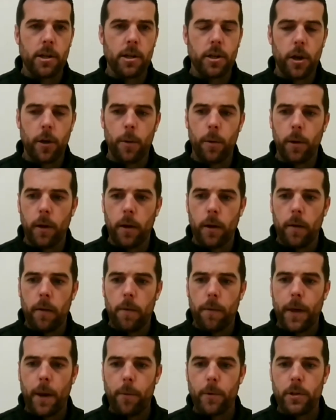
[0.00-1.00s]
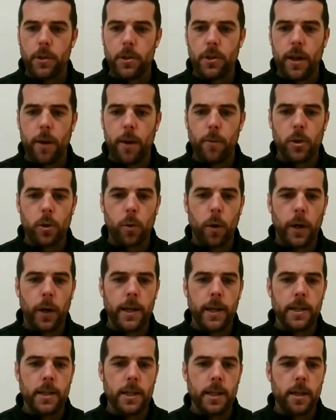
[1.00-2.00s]
So that was quite
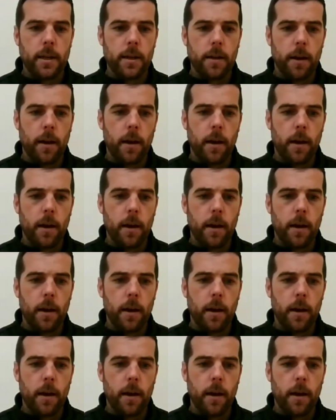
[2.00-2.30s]
easy